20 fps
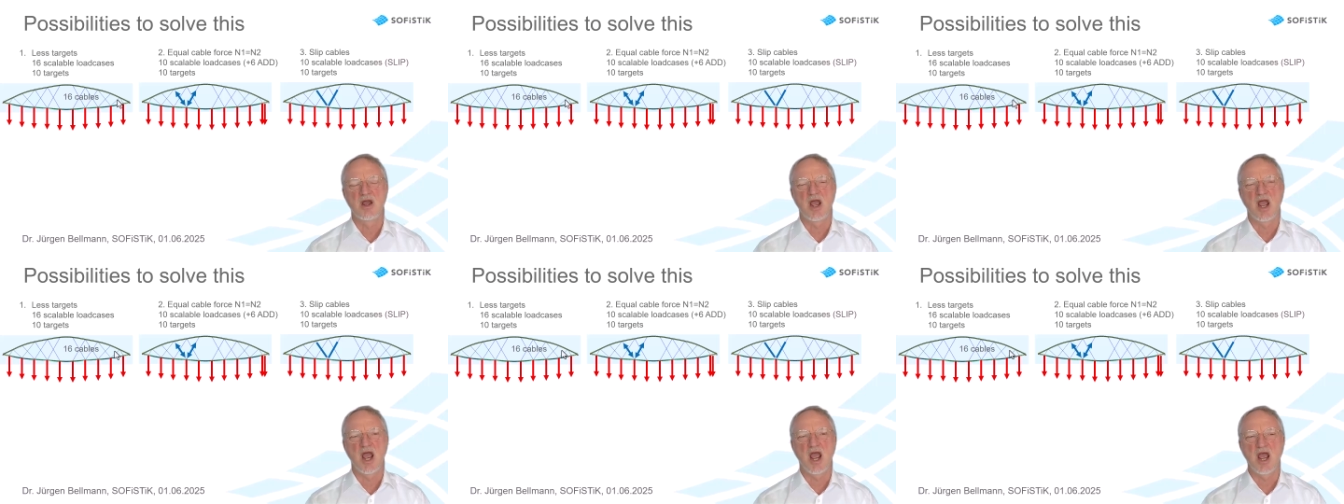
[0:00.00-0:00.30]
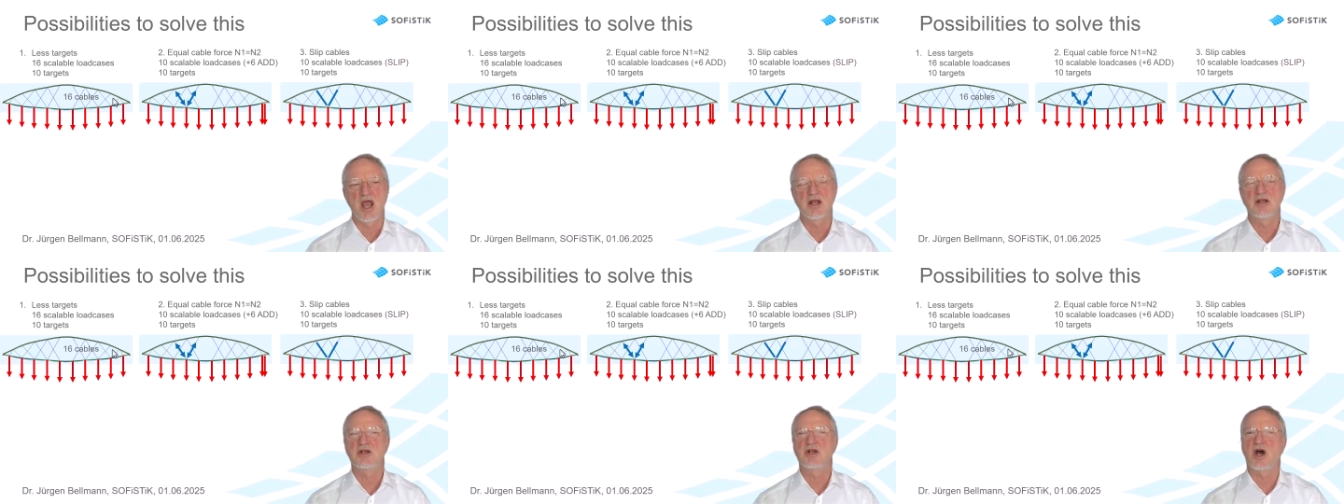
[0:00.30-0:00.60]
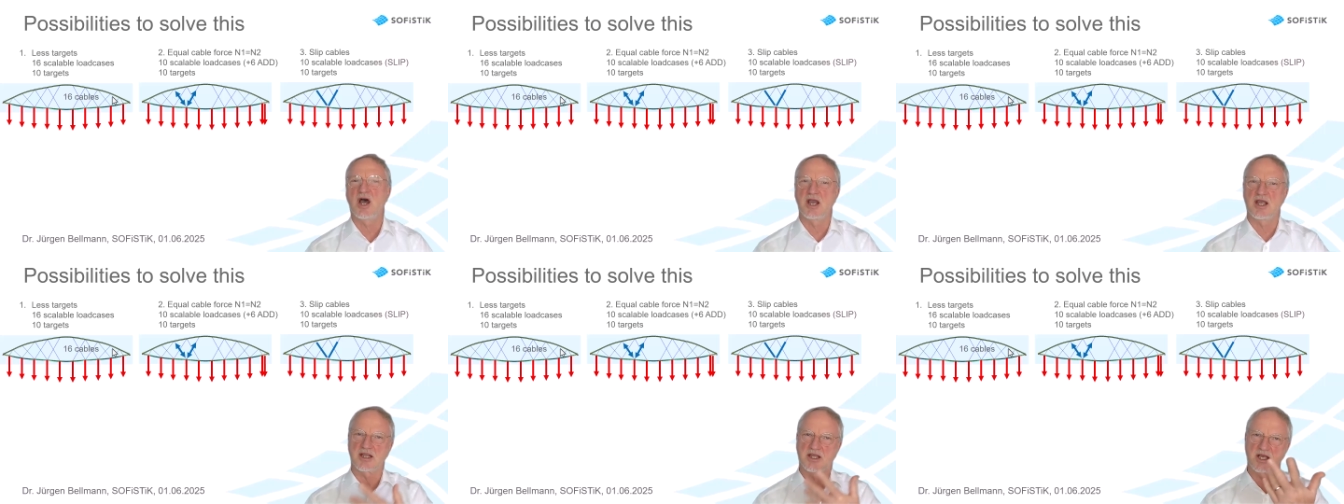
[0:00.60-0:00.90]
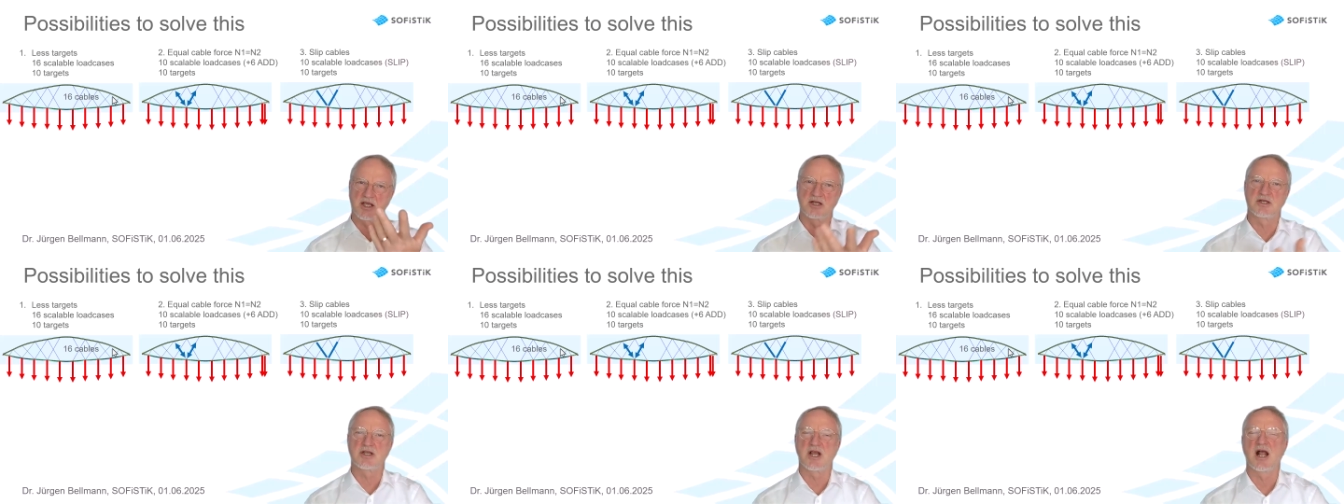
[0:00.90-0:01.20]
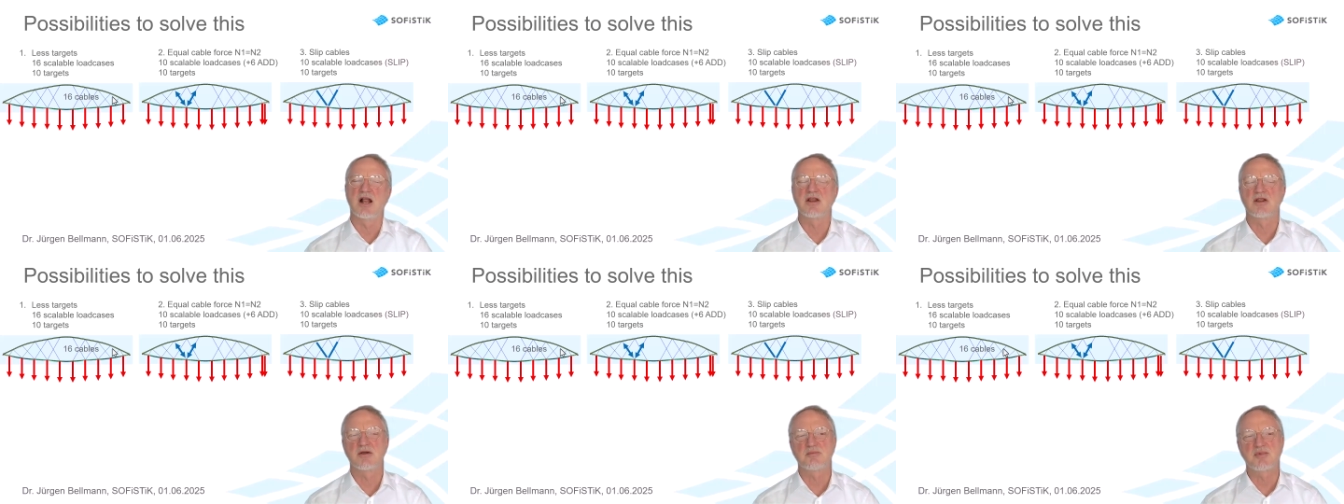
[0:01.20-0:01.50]
and I can
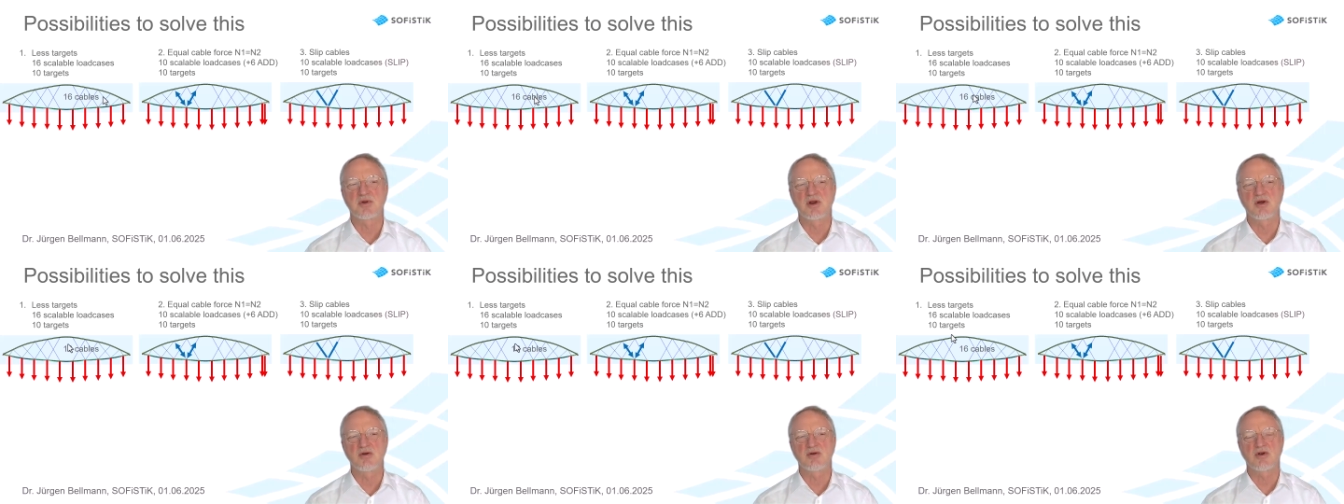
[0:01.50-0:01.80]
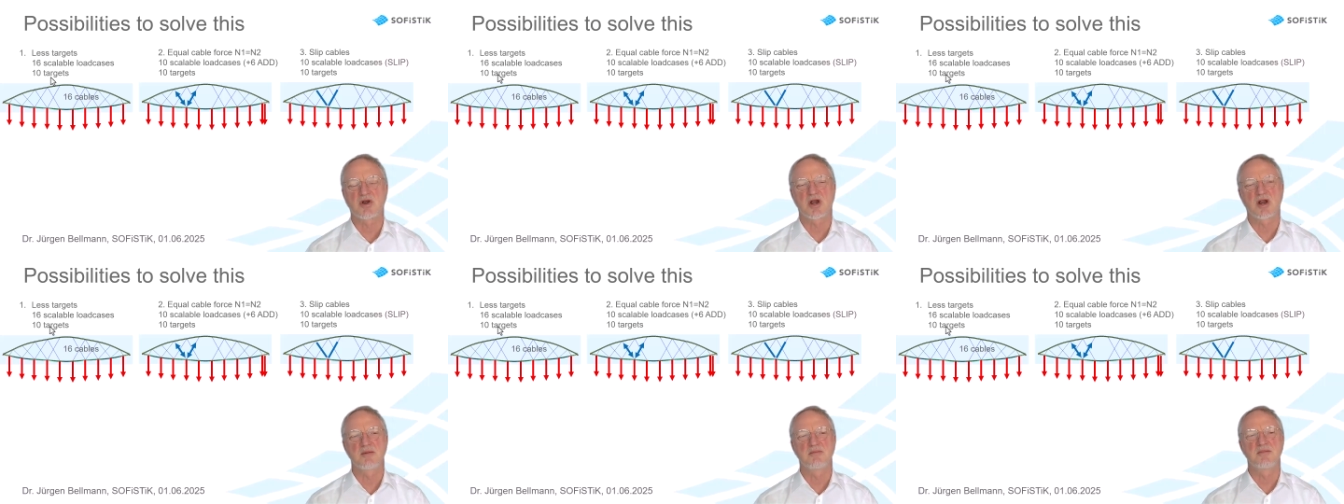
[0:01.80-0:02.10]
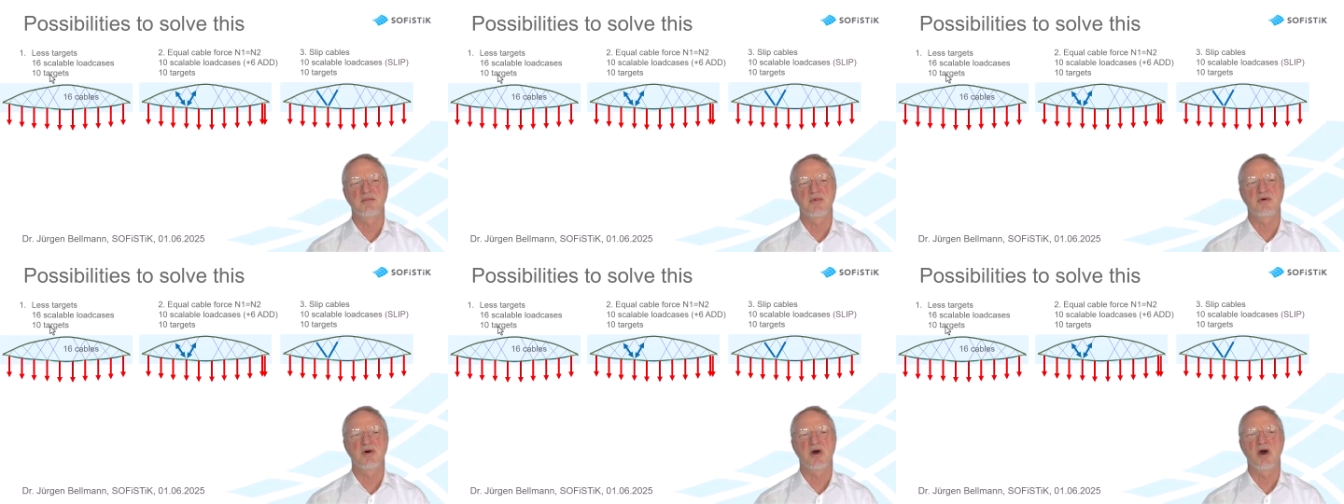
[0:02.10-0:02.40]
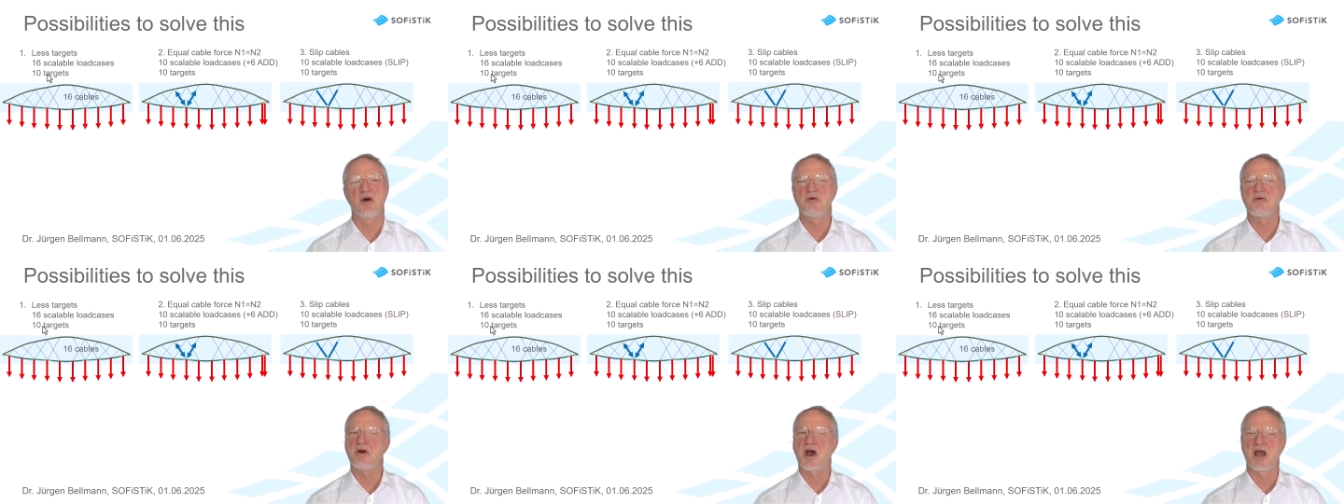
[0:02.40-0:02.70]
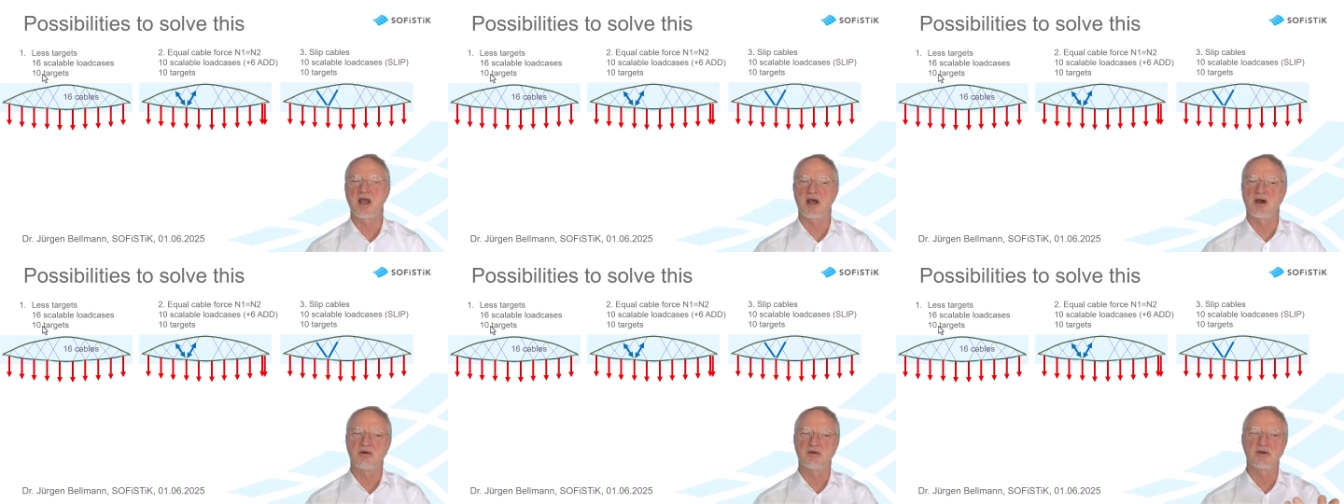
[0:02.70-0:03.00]
tell the program, oh,
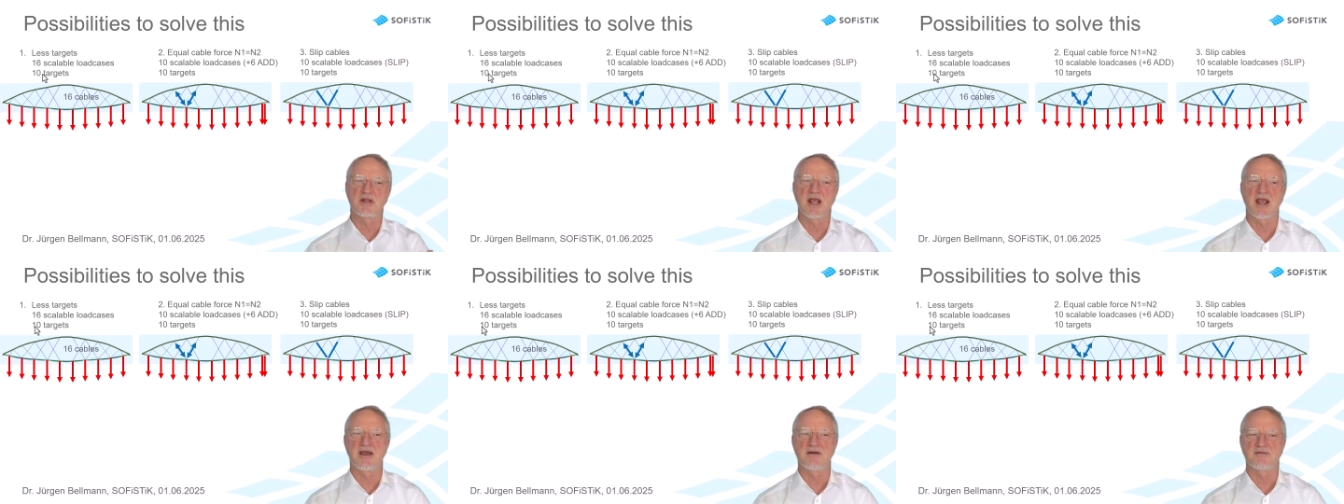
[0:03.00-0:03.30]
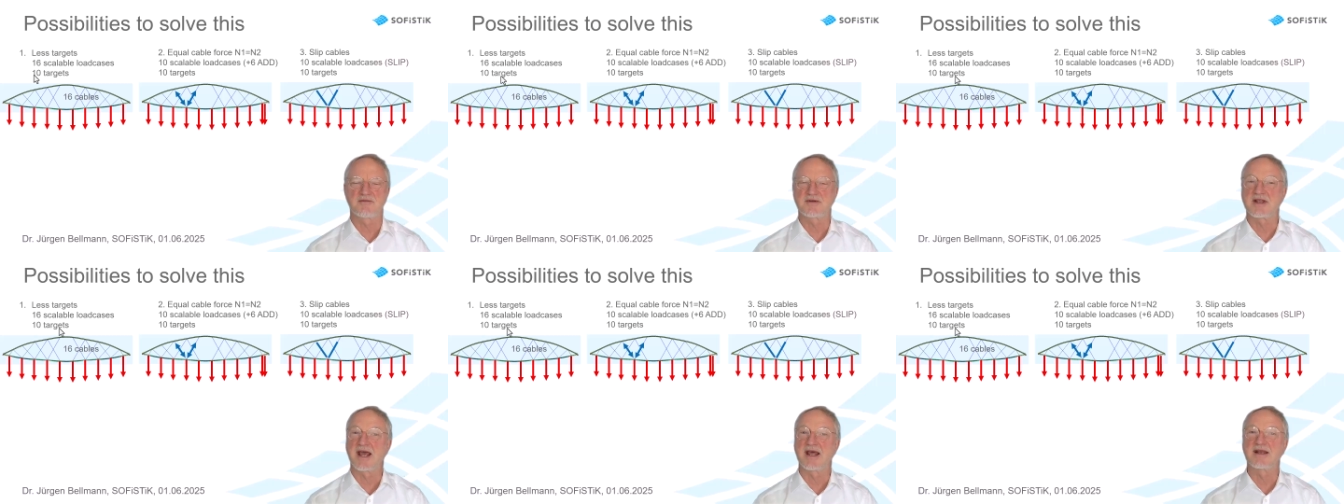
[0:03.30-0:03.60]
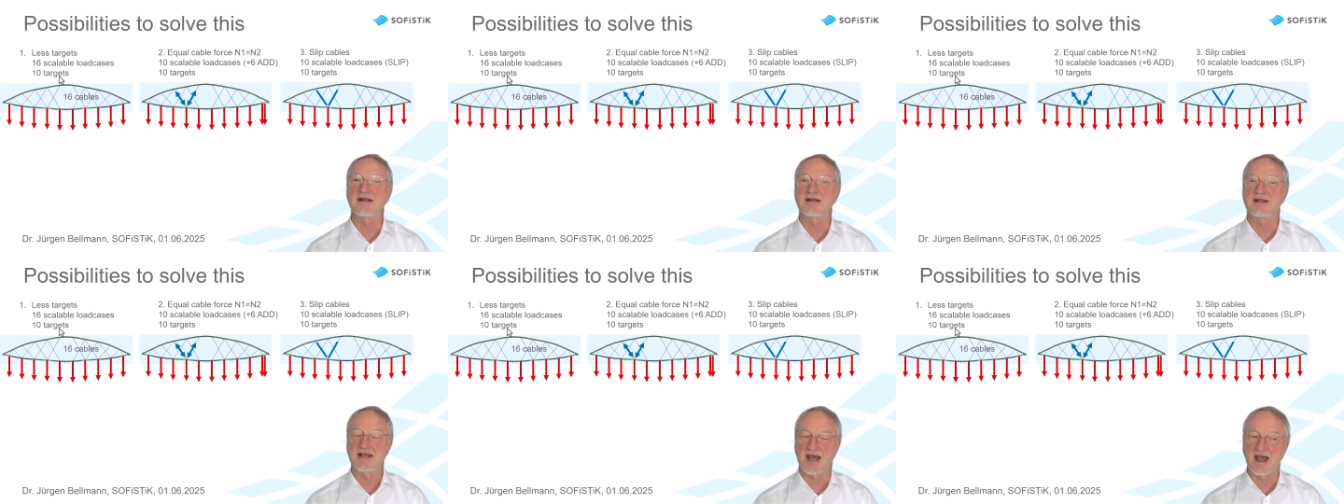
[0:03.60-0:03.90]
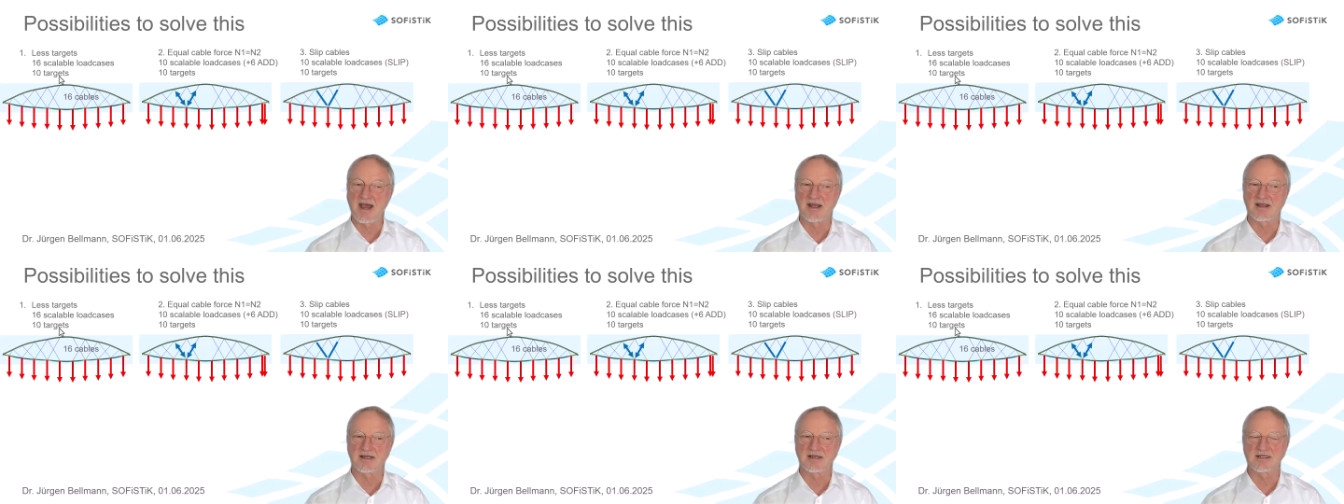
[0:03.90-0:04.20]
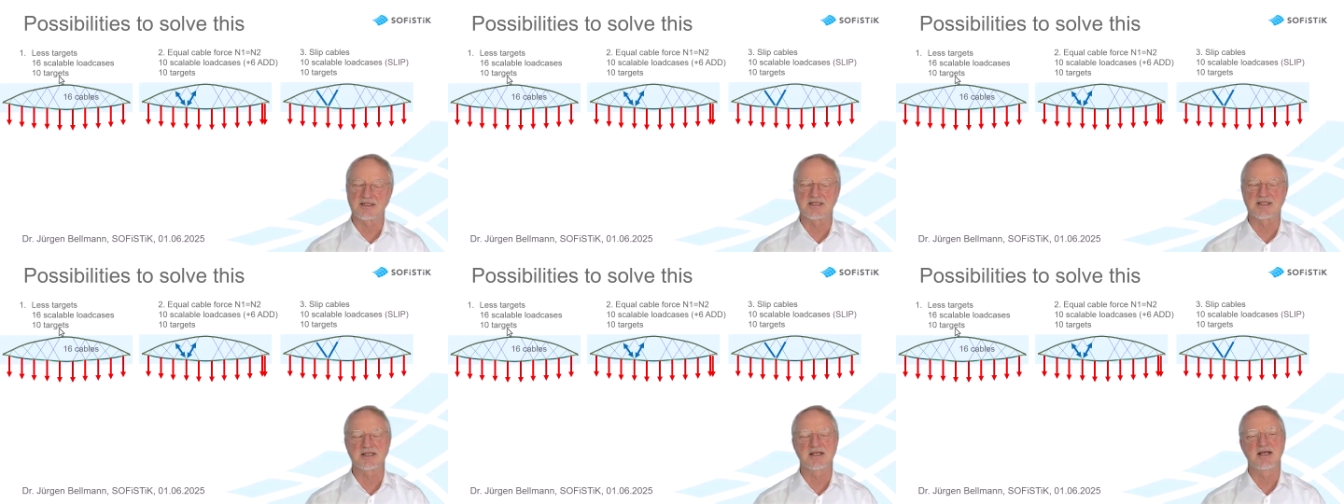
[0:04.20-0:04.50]
I only have 10
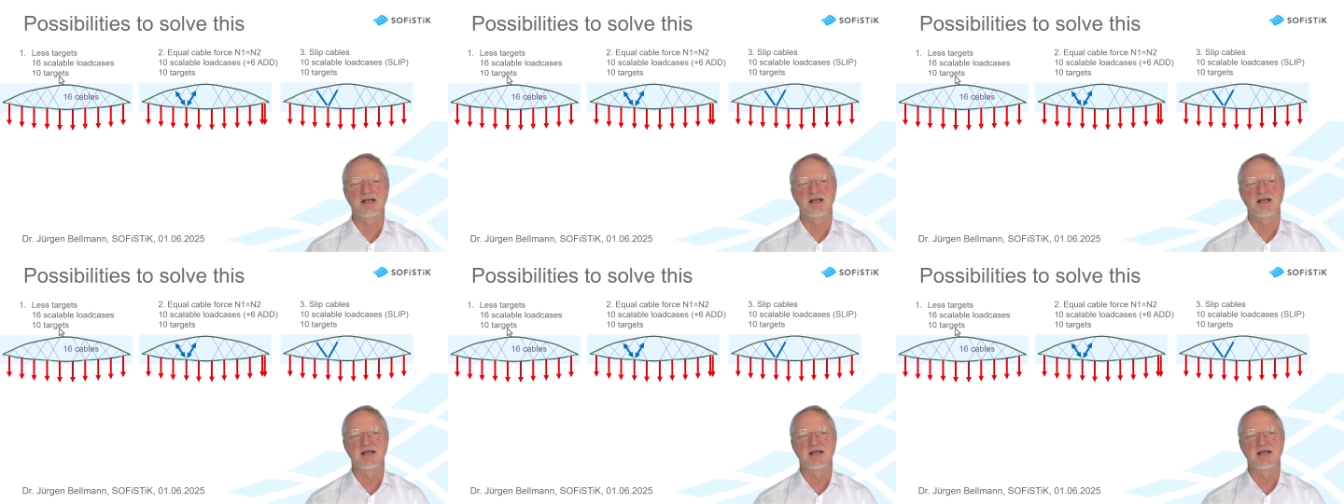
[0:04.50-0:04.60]
targets.